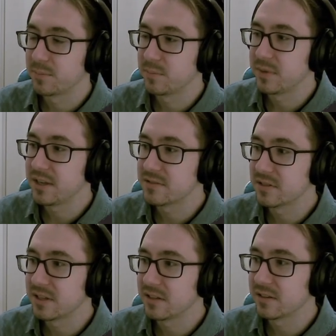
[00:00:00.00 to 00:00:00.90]

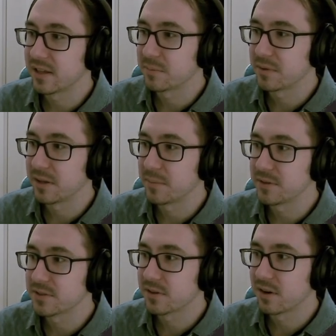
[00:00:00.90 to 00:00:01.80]
easily like play a bunch
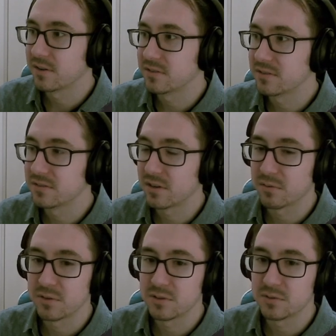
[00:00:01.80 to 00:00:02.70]
of cards. Dark
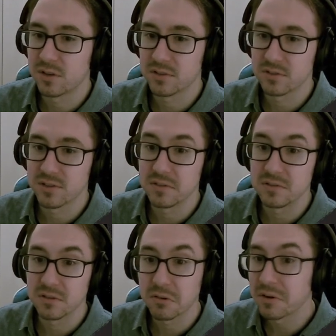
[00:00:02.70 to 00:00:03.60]
Ritual also gives you
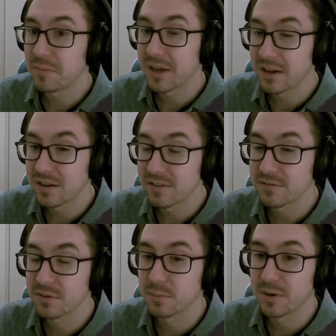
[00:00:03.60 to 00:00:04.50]
3 mana
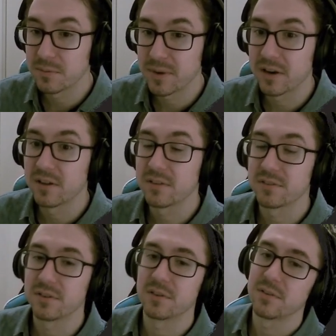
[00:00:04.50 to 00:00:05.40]
for 1 mana,
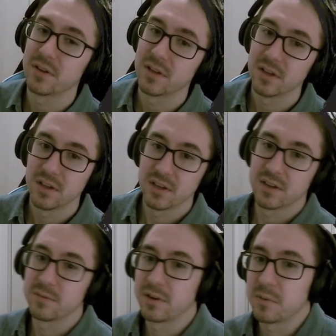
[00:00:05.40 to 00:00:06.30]
so
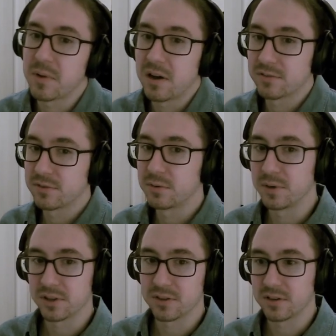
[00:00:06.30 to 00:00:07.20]
very powerful
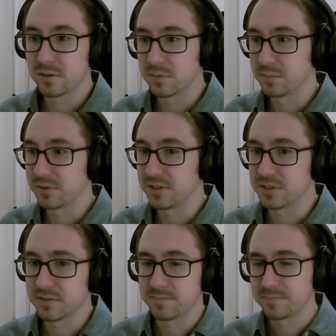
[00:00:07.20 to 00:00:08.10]
with the Underworld
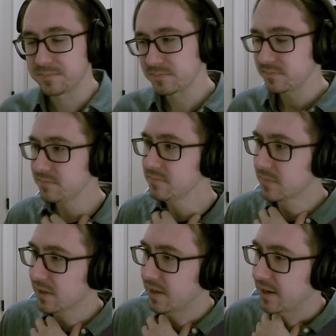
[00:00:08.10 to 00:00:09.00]
Breach.
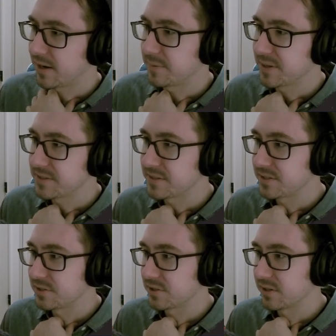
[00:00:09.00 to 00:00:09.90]
And
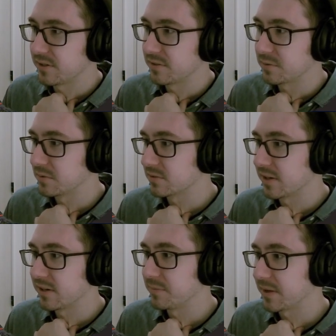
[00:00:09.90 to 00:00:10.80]
Stitcher and Underworld kind
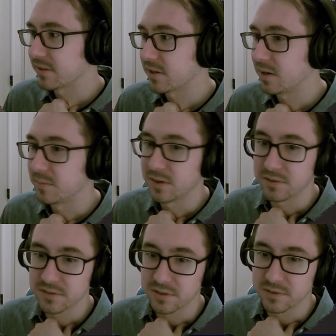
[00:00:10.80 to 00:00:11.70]
of make a combo,
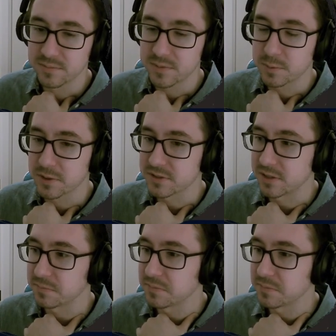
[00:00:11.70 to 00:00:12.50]
so works out